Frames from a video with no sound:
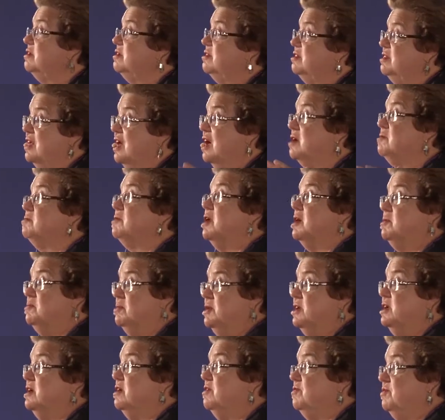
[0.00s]
That might
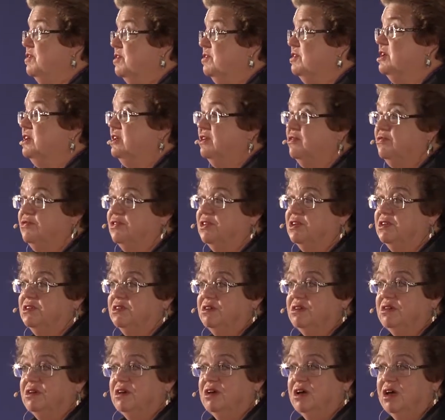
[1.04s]
be a very different
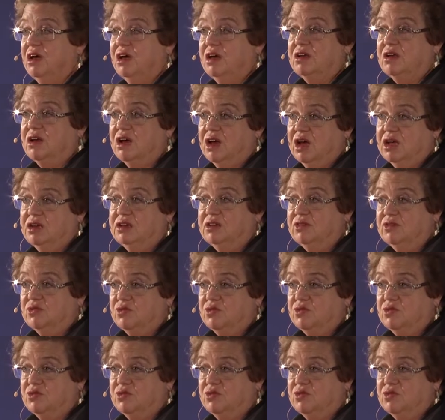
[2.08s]
uh, kind of